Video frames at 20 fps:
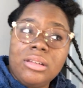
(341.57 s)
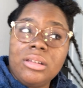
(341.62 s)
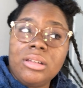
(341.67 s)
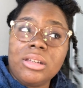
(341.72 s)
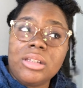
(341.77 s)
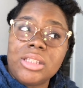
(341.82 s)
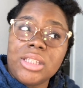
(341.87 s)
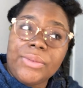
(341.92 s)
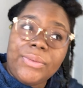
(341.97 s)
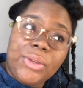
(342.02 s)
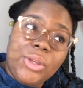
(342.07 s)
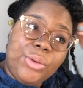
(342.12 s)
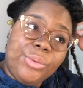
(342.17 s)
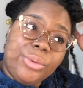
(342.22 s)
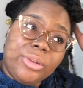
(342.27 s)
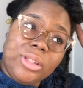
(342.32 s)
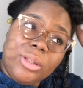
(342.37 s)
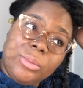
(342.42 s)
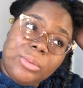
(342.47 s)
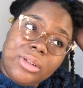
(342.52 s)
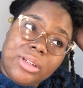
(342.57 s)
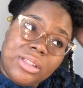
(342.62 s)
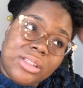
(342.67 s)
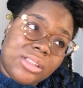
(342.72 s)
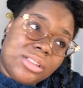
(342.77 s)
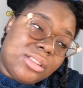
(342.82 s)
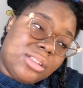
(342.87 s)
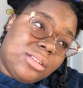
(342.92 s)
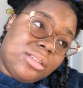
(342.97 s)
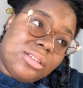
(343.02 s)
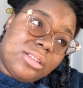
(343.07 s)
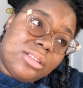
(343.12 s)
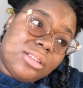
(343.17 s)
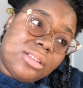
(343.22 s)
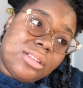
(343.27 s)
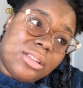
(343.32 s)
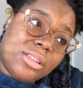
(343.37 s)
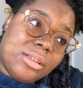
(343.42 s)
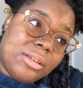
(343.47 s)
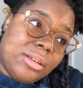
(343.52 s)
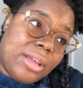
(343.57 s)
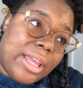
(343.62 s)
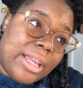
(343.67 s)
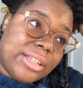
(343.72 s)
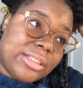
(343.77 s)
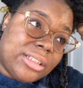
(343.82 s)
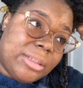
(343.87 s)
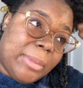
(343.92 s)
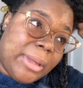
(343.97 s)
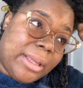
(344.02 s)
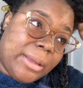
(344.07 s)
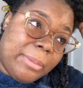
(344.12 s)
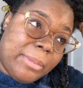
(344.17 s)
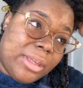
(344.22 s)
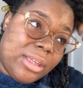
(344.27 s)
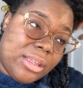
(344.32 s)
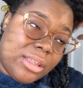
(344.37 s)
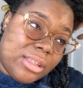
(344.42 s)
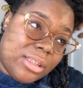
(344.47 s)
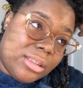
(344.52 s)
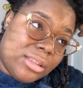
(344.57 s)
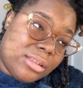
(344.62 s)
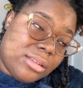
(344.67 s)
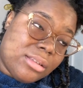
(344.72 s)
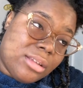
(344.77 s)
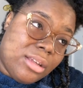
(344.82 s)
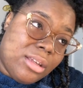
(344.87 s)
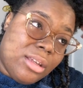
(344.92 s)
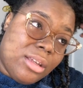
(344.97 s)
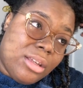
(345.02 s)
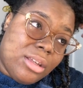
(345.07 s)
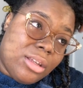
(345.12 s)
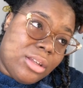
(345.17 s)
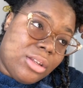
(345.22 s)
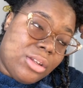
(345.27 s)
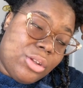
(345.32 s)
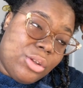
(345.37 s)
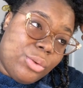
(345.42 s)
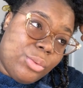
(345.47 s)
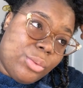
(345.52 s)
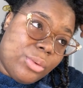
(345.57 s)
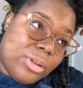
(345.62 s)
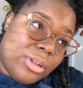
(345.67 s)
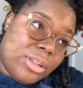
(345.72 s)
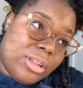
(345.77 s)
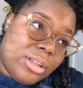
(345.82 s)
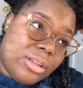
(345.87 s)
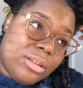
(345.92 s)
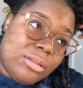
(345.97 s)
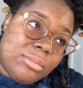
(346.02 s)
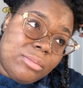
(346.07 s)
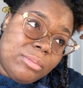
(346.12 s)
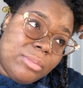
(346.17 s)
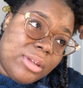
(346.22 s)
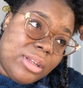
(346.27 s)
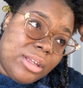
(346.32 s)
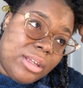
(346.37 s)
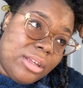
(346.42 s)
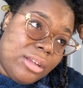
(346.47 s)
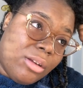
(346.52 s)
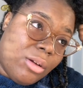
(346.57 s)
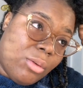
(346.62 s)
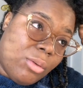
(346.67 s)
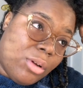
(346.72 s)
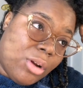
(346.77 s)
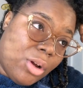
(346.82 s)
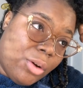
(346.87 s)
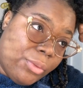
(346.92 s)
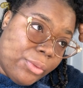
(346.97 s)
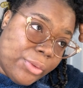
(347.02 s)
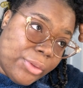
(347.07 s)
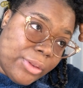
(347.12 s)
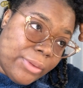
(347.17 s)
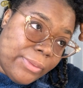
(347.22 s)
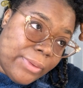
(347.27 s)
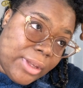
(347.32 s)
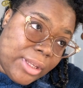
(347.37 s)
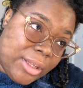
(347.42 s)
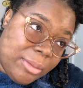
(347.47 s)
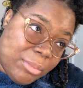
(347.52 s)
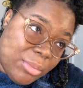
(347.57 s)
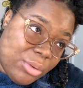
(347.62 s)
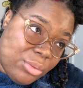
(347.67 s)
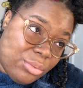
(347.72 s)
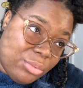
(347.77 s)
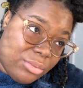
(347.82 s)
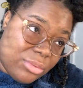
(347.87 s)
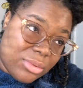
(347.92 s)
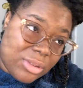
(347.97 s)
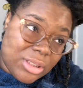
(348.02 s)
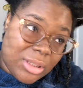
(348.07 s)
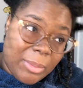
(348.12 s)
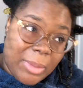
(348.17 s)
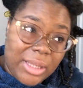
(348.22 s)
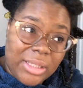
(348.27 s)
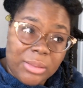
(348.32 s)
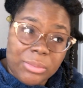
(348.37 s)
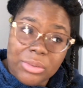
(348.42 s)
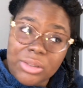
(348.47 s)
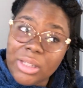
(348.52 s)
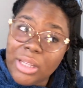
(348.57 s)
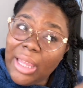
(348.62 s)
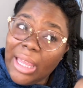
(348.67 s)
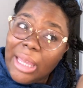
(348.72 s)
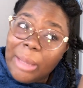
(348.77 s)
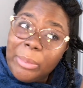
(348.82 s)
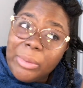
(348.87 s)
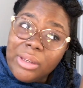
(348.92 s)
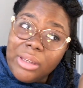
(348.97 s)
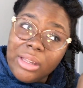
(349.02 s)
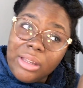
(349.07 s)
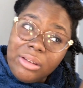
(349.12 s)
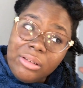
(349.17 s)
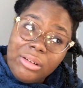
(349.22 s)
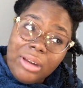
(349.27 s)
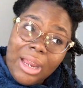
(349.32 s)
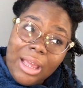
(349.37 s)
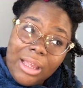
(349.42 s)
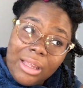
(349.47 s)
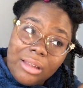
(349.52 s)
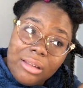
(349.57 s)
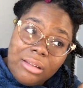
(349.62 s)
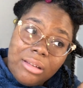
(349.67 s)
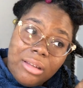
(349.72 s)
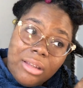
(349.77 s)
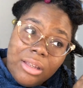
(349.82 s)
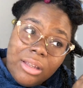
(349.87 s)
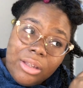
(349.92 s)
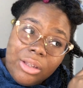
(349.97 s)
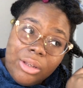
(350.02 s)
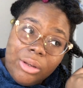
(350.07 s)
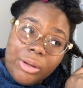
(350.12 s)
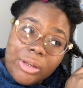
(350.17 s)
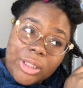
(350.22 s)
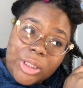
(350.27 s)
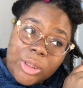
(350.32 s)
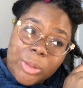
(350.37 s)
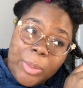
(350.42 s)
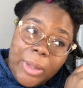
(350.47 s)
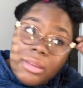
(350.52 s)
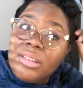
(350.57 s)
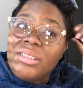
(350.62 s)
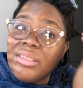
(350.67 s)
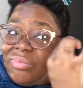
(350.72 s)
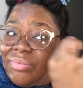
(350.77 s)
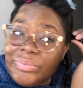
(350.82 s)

Because if he really wanted to actually make amends, you would be going over the fucking moon to make some shit happen, and you're not. You're expecting.